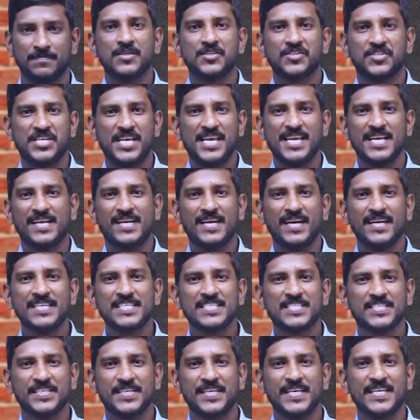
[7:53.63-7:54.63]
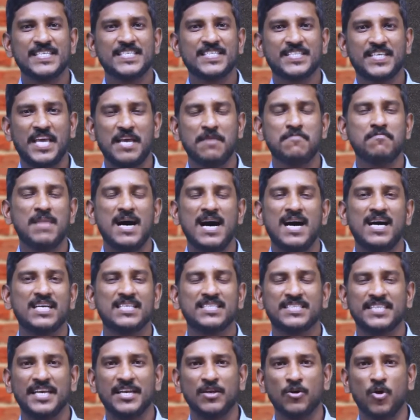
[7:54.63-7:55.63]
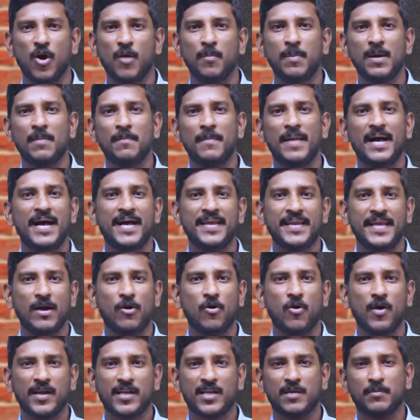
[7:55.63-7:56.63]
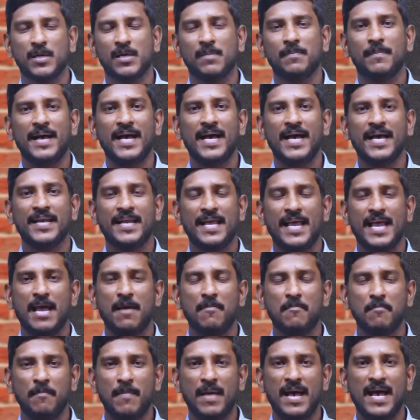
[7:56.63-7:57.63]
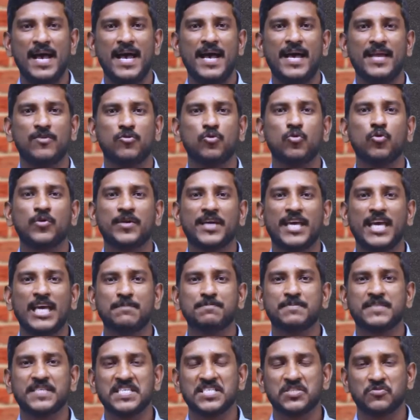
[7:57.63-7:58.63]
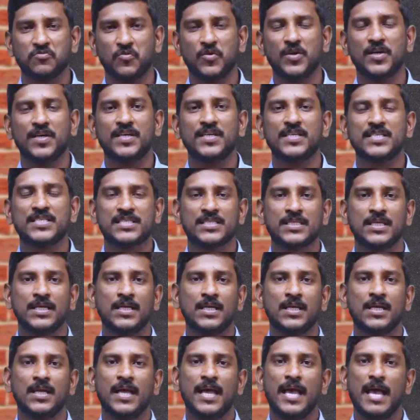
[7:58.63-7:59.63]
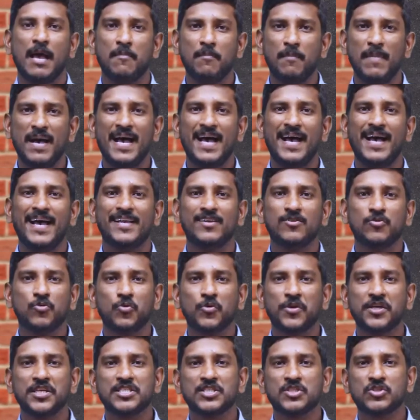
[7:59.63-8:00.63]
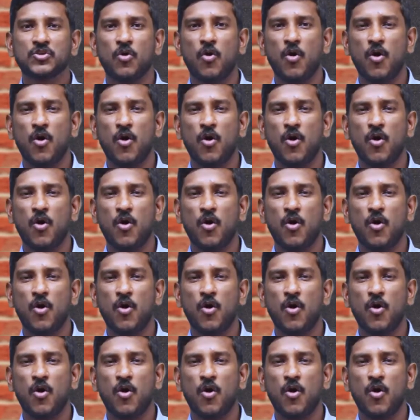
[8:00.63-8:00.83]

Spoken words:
She considers him as a noble man, a honorable man, a man who keeps his words, a man who is